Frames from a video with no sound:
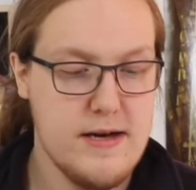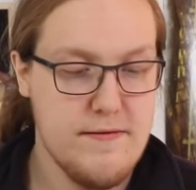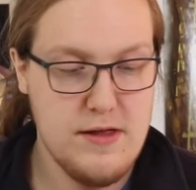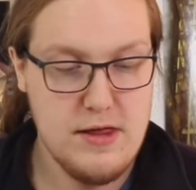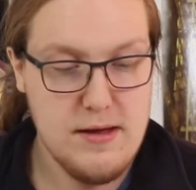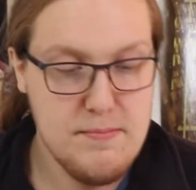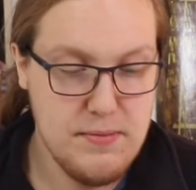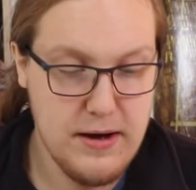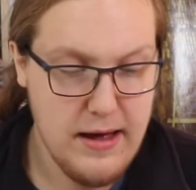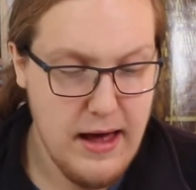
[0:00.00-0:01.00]
and everything.
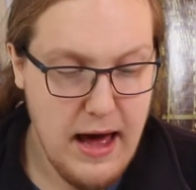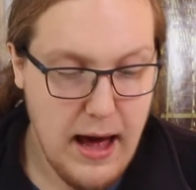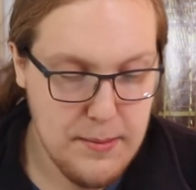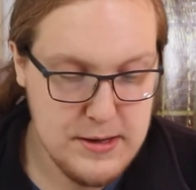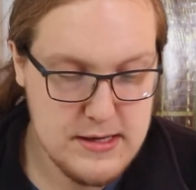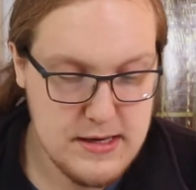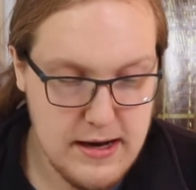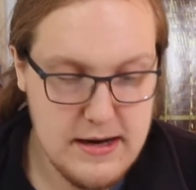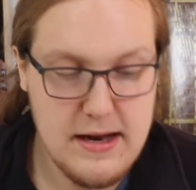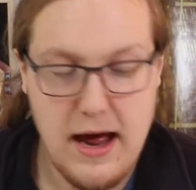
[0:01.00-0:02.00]
But I'm
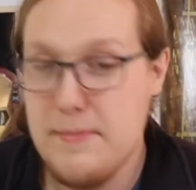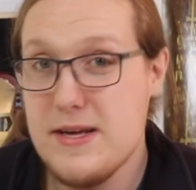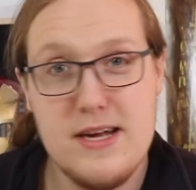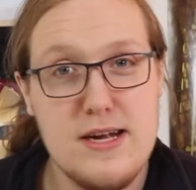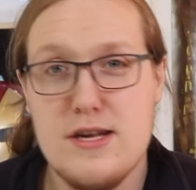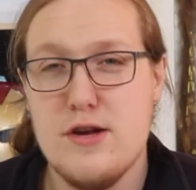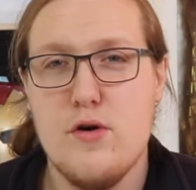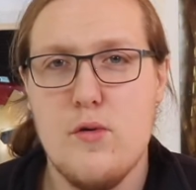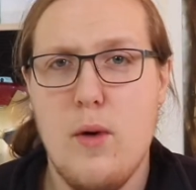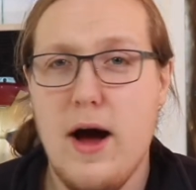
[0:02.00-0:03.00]
excited. I'm excited to
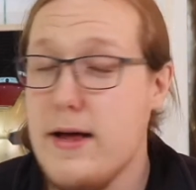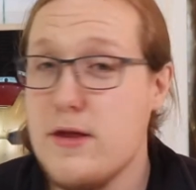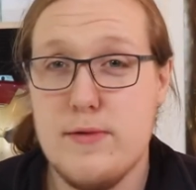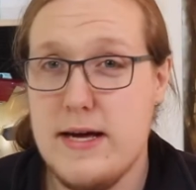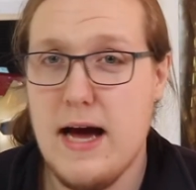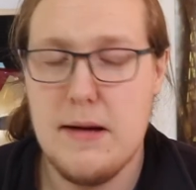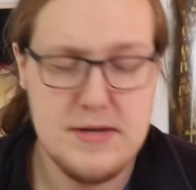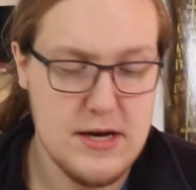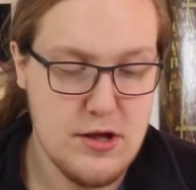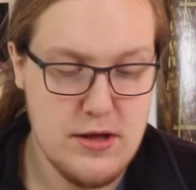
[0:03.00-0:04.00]
know why in the recap
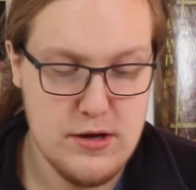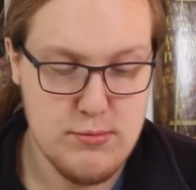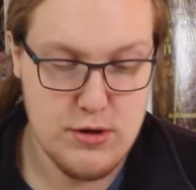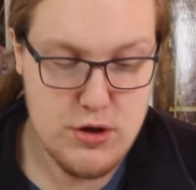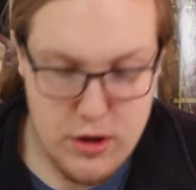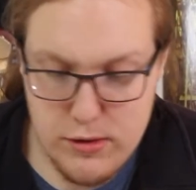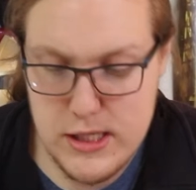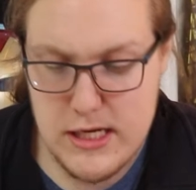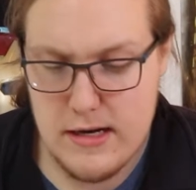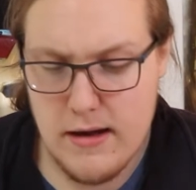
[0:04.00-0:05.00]
section this was
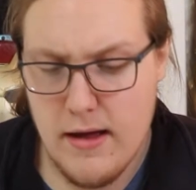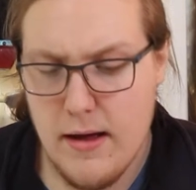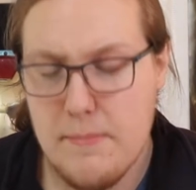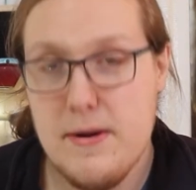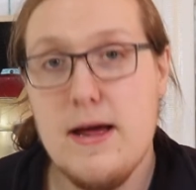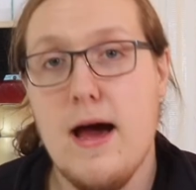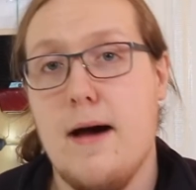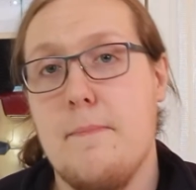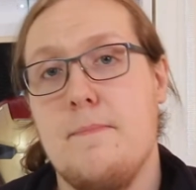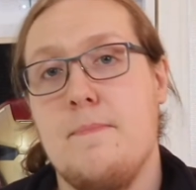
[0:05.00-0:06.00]
chosen. But yeah.